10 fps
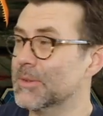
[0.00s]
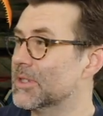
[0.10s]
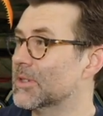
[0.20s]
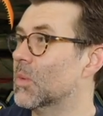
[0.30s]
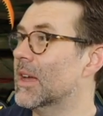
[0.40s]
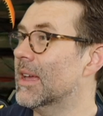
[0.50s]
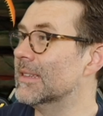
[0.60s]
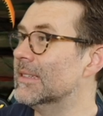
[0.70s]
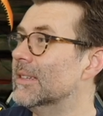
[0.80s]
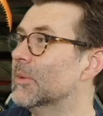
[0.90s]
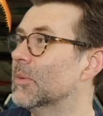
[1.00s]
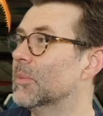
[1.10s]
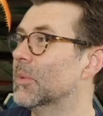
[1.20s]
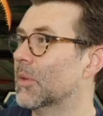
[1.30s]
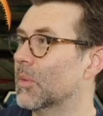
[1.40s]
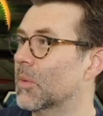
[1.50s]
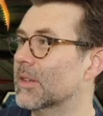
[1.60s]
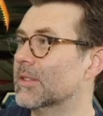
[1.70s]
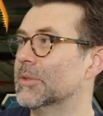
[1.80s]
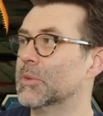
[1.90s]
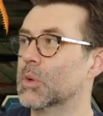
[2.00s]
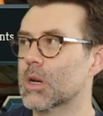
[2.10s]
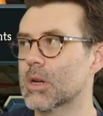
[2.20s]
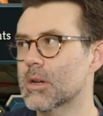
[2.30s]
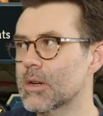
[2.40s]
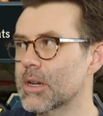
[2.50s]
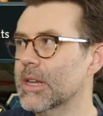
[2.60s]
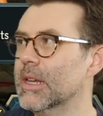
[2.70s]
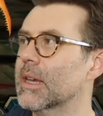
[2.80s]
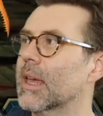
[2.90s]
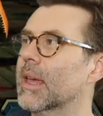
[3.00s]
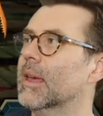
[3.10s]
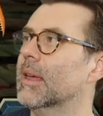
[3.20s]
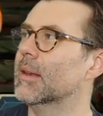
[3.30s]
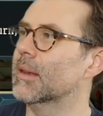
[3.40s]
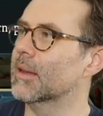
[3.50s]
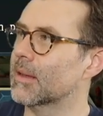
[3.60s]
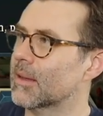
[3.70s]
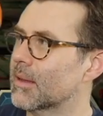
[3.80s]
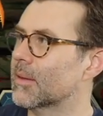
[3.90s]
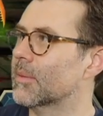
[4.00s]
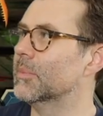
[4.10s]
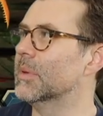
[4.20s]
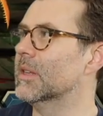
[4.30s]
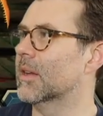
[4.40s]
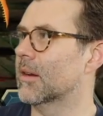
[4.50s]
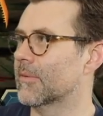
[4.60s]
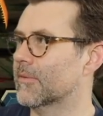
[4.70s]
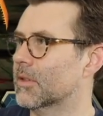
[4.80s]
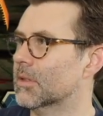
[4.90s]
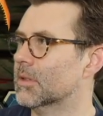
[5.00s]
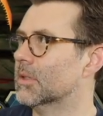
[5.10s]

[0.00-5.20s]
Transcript: which is why I did both want to hurry and be careful.